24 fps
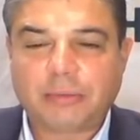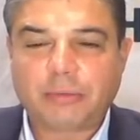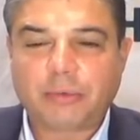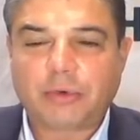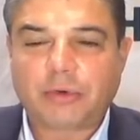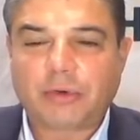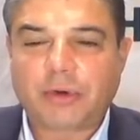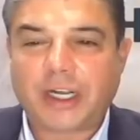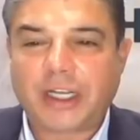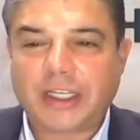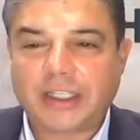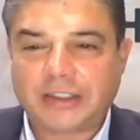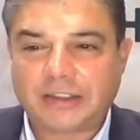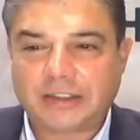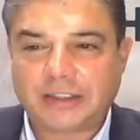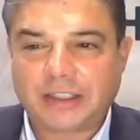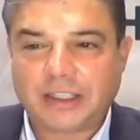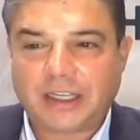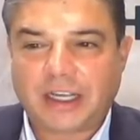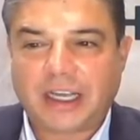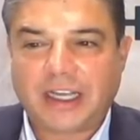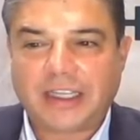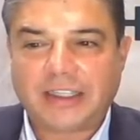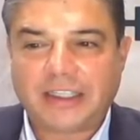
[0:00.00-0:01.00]
some
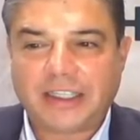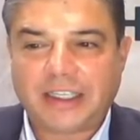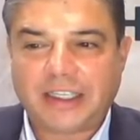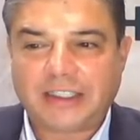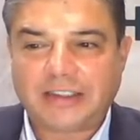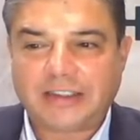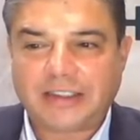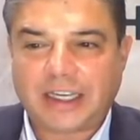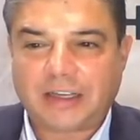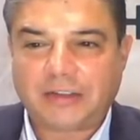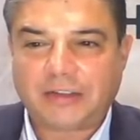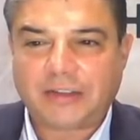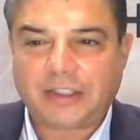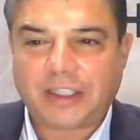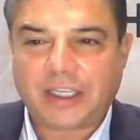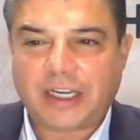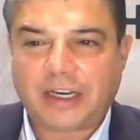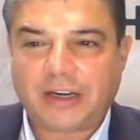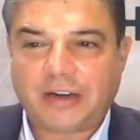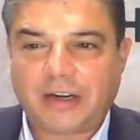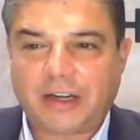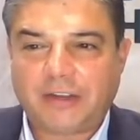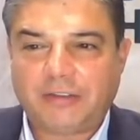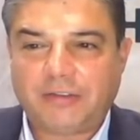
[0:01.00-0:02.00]
great ideas out
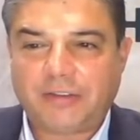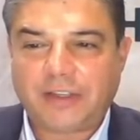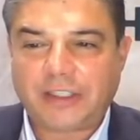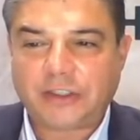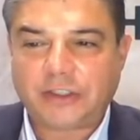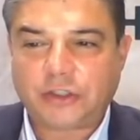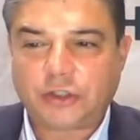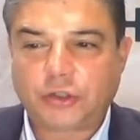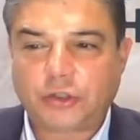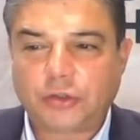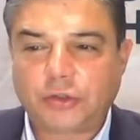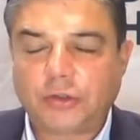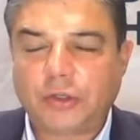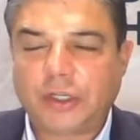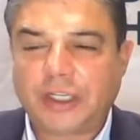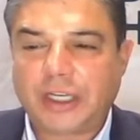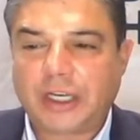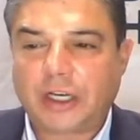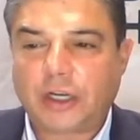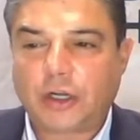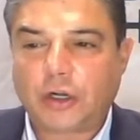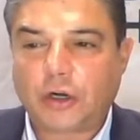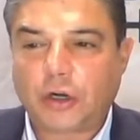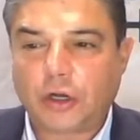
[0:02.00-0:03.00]
there, and I think
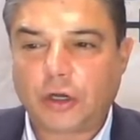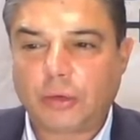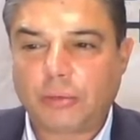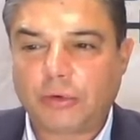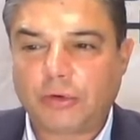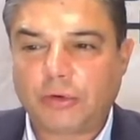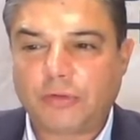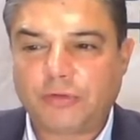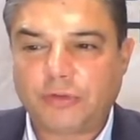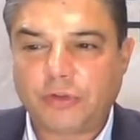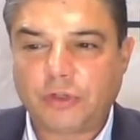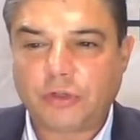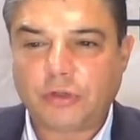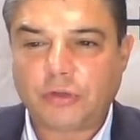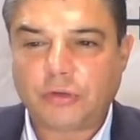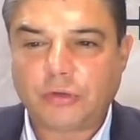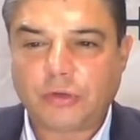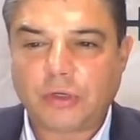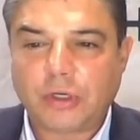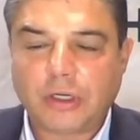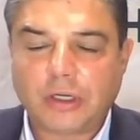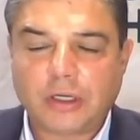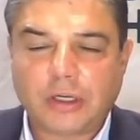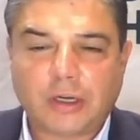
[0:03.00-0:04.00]
truly a global
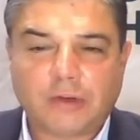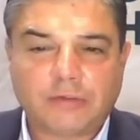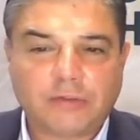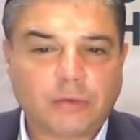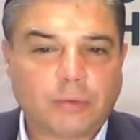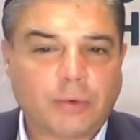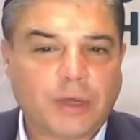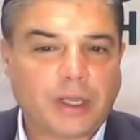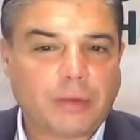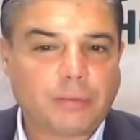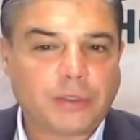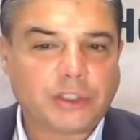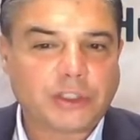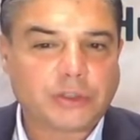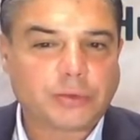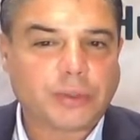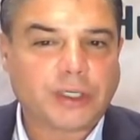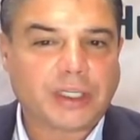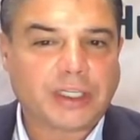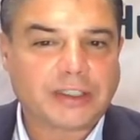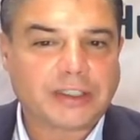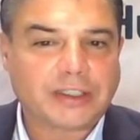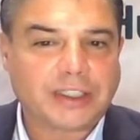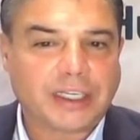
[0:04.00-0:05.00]
view of the way in
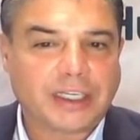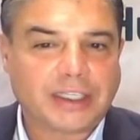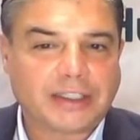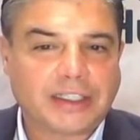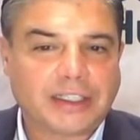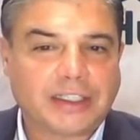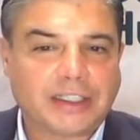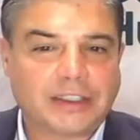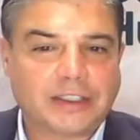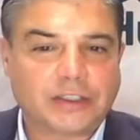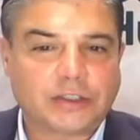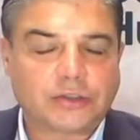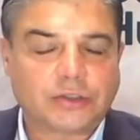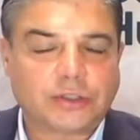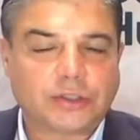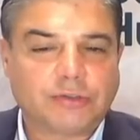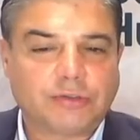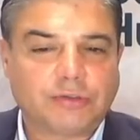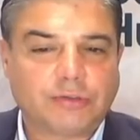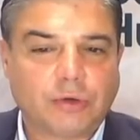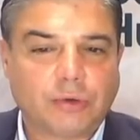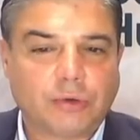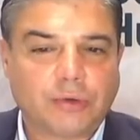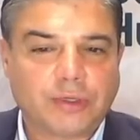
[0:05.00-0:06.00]
which we can take the
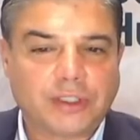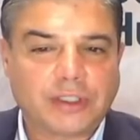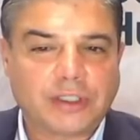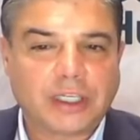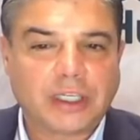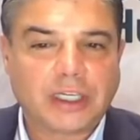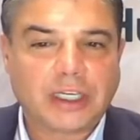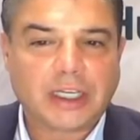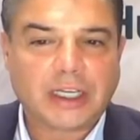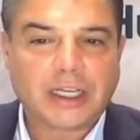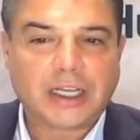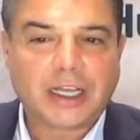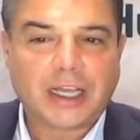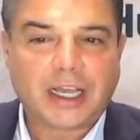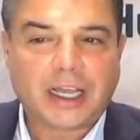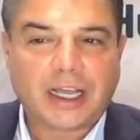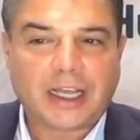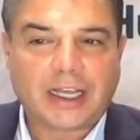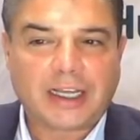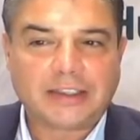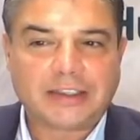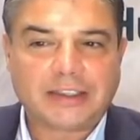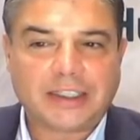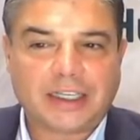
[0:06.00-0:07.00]
industry forward.
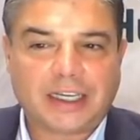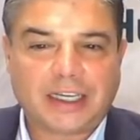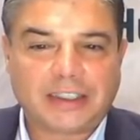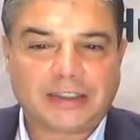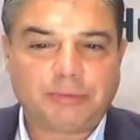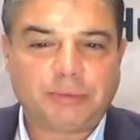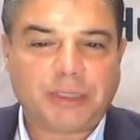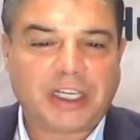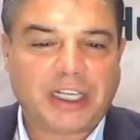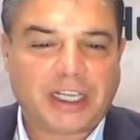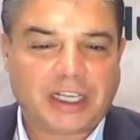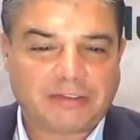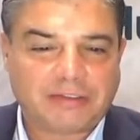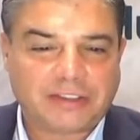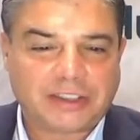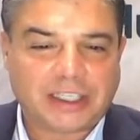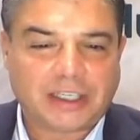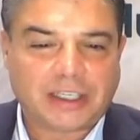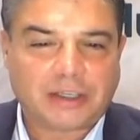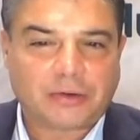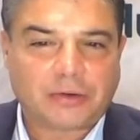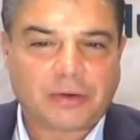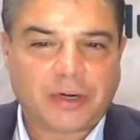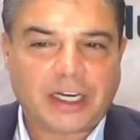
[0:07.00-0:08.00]
And as many have
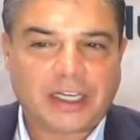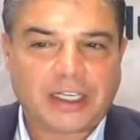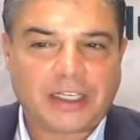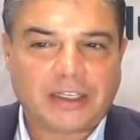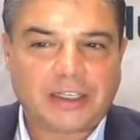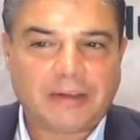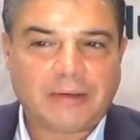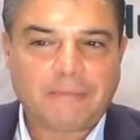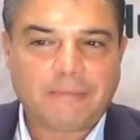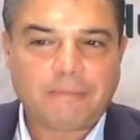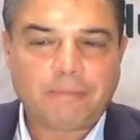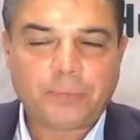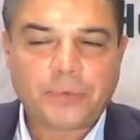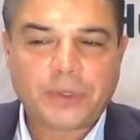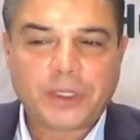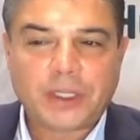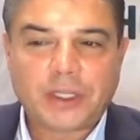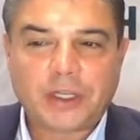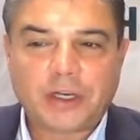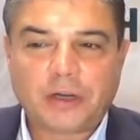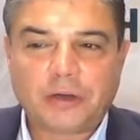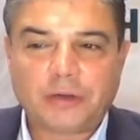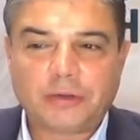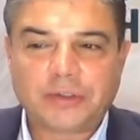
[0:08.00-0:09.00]
said already,
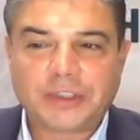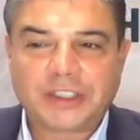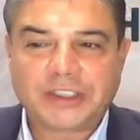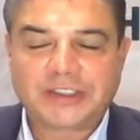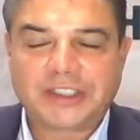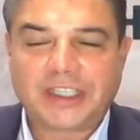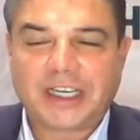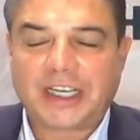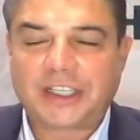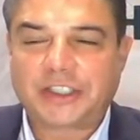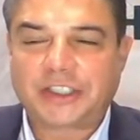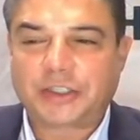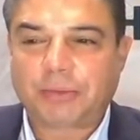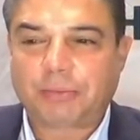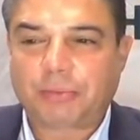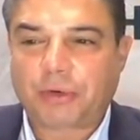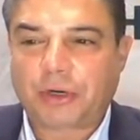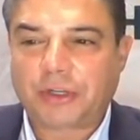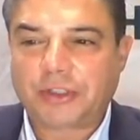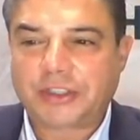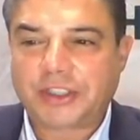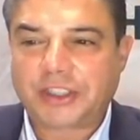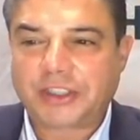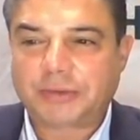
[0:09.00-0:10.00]
you know, the selection
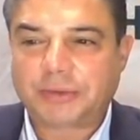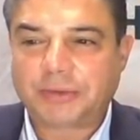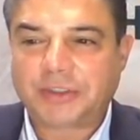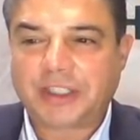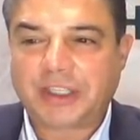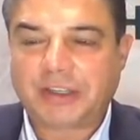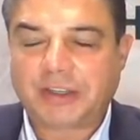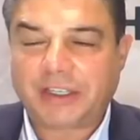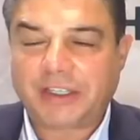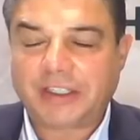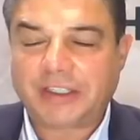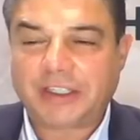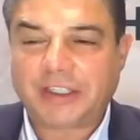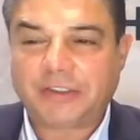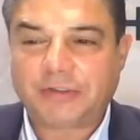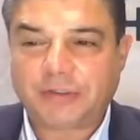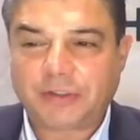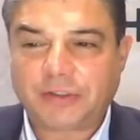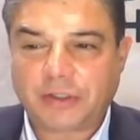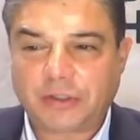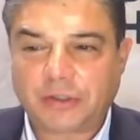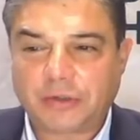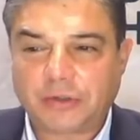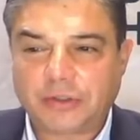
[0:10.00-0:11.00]
process was very
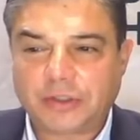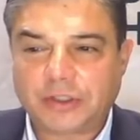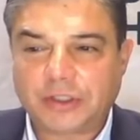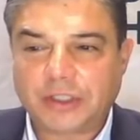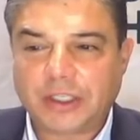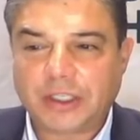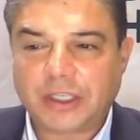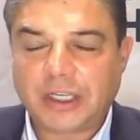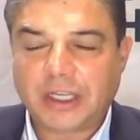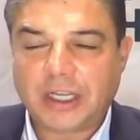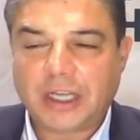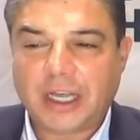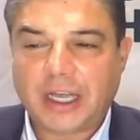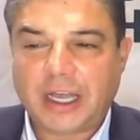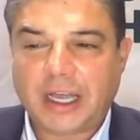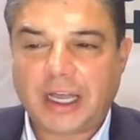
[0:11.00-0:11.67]
difficult,